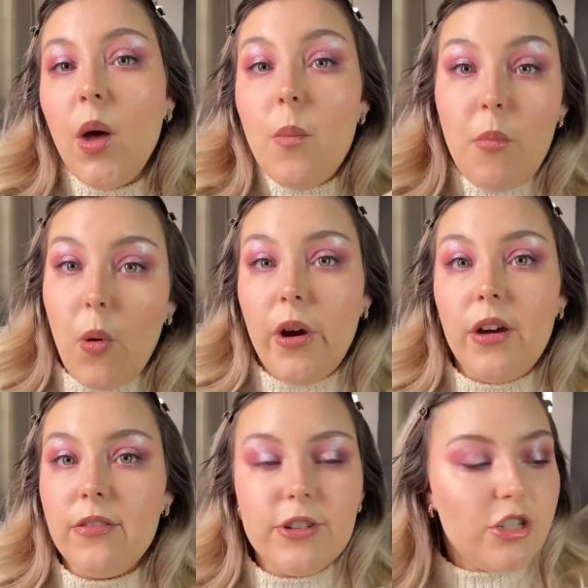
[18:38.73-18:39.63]

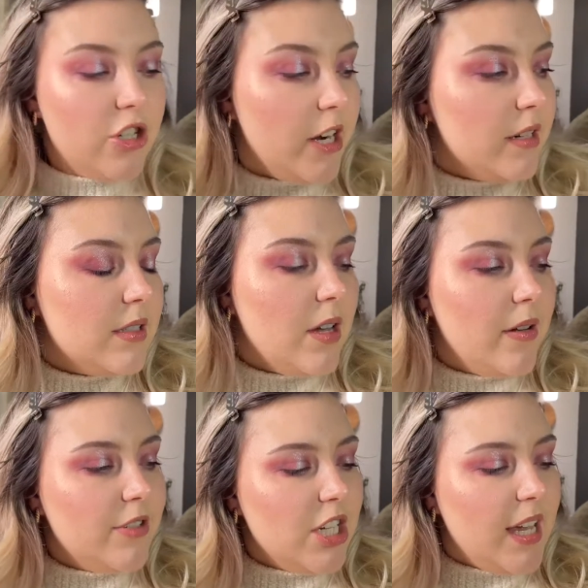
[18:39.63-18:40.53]
more for sure. So if
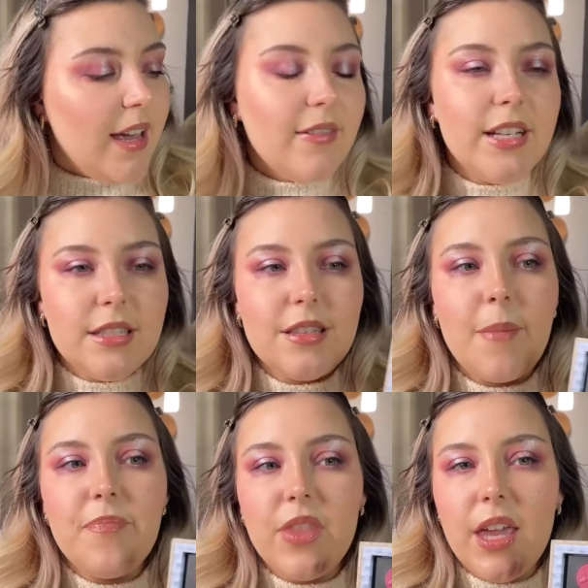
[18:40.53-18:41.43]
she gave us
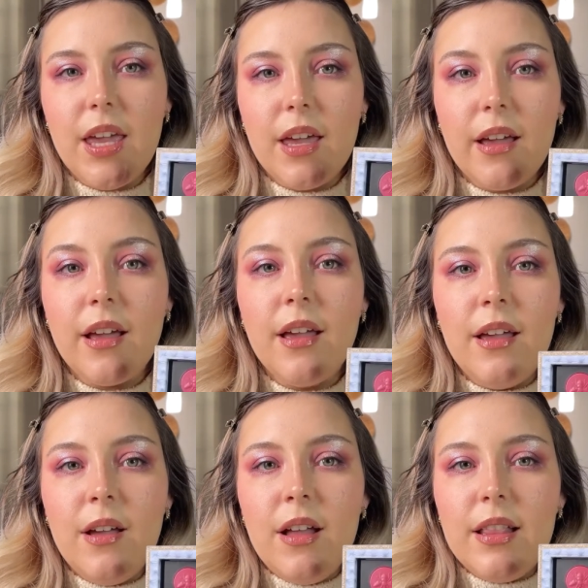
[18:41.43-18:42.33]
something
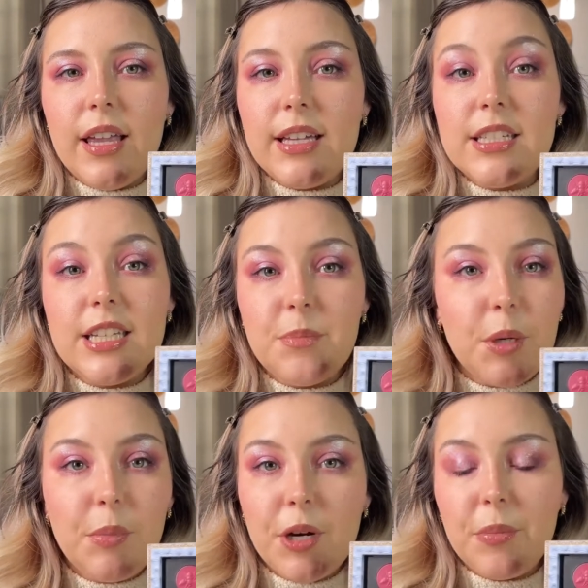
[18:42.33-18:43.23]
like a
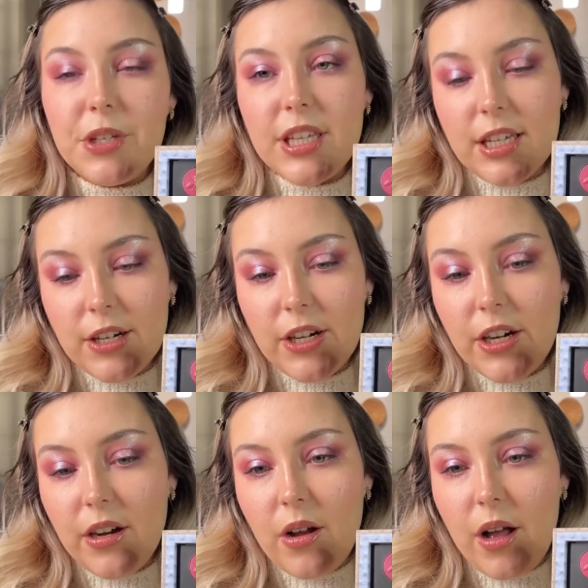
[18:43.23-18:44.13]
deeper purple
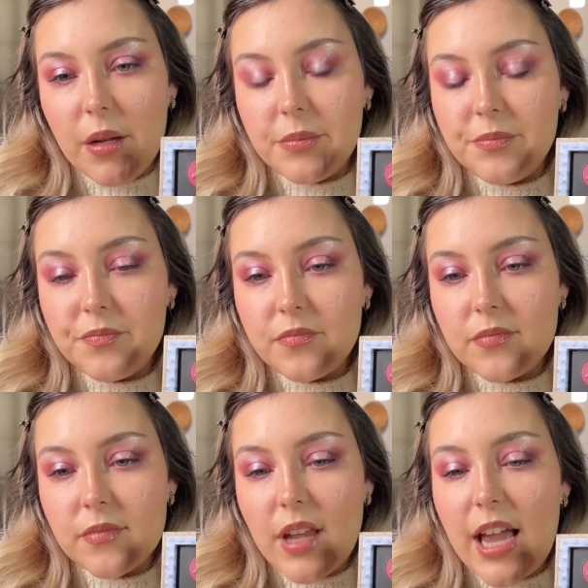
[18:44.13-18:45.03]
here,
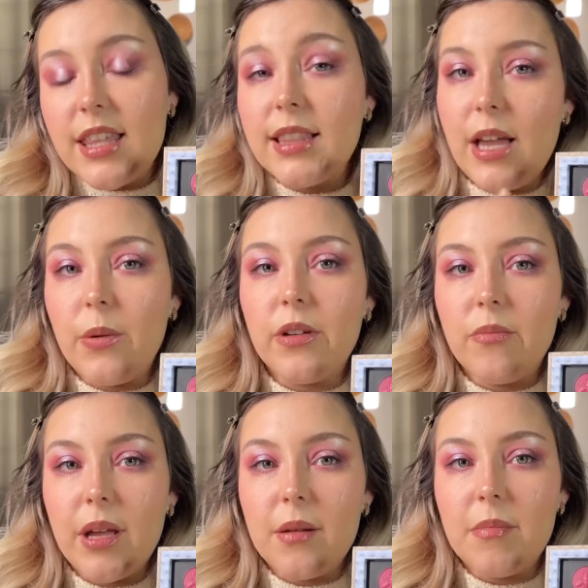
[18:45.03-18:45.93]
I think that would have
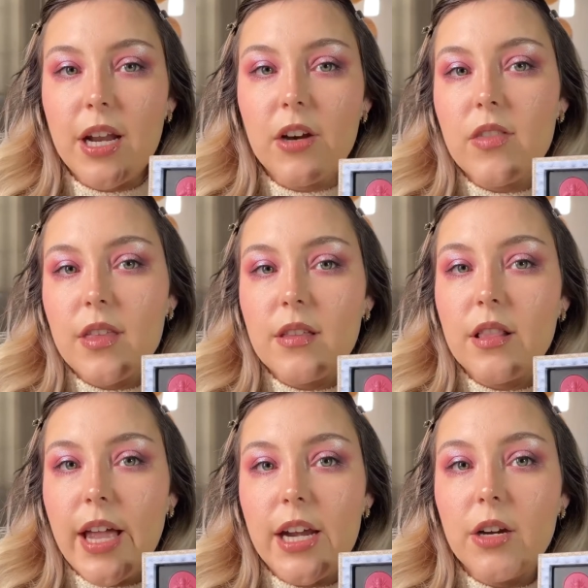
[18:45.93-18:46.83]
been better than the
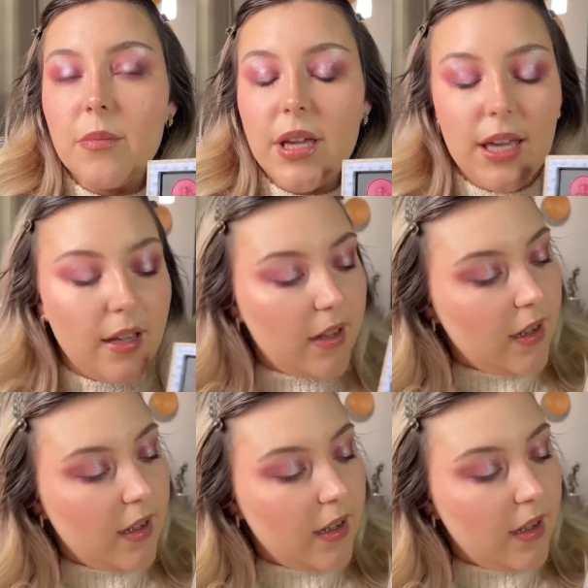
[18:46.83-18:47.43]
lighter pink.